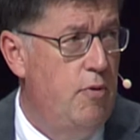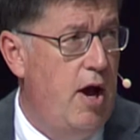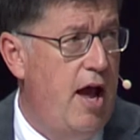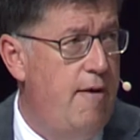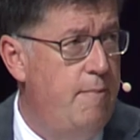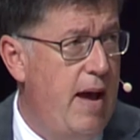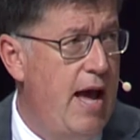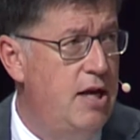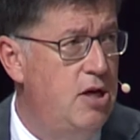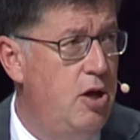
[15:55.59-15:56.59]
Though I have
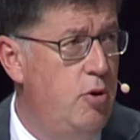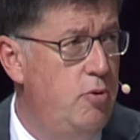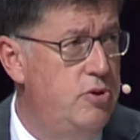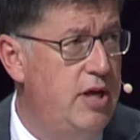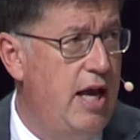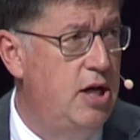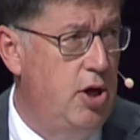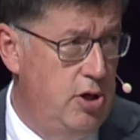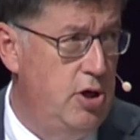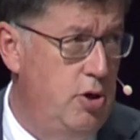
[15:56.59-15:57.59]
bad news and
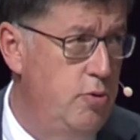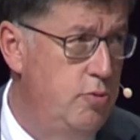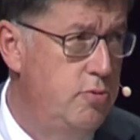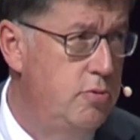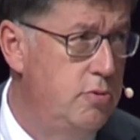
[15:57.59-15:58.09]
good news.